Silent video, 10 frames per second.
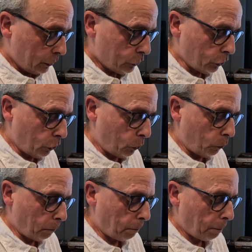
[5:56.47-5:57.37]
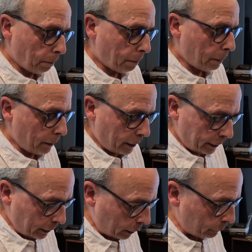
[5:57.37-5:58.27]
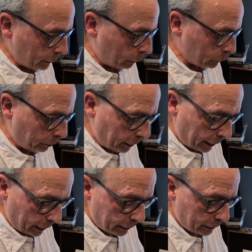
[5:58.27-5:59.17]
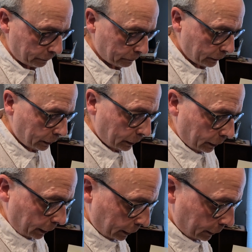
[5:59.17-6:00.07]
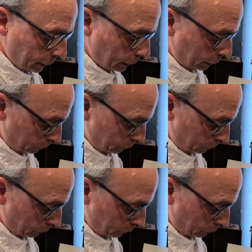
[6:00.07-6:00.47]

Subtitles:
So I carved out the back, and then I